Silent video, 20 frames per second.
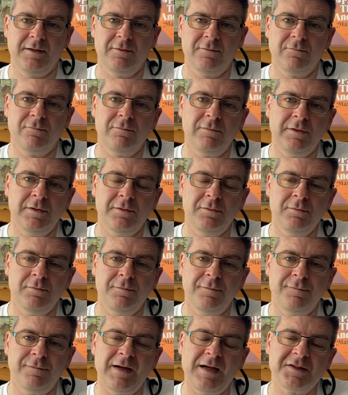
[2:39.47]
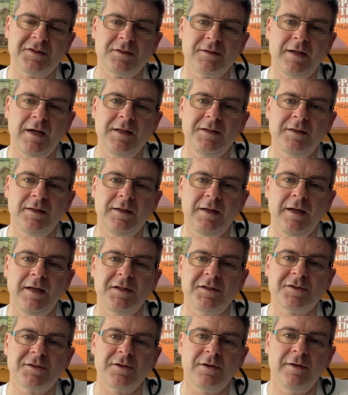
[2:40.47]
a real fascinating
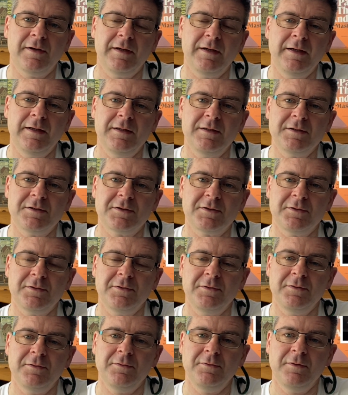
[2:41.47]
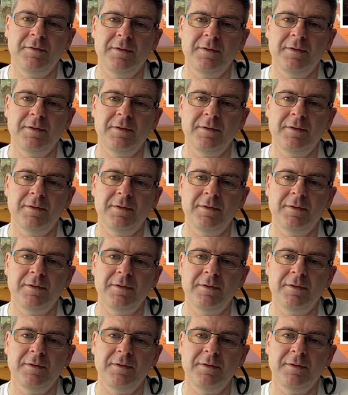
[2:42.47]
insight into